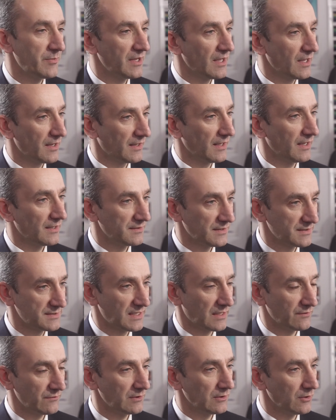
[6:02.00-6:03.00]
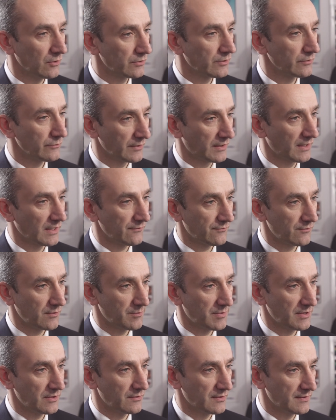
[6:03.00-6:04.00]
P R K does have a longer
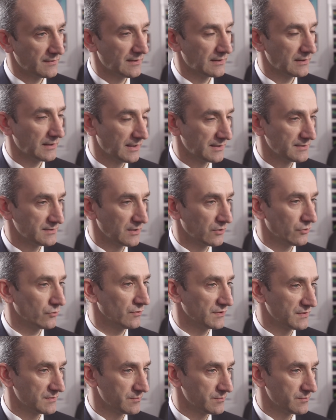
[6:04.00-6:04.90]
recovery period than LASIK or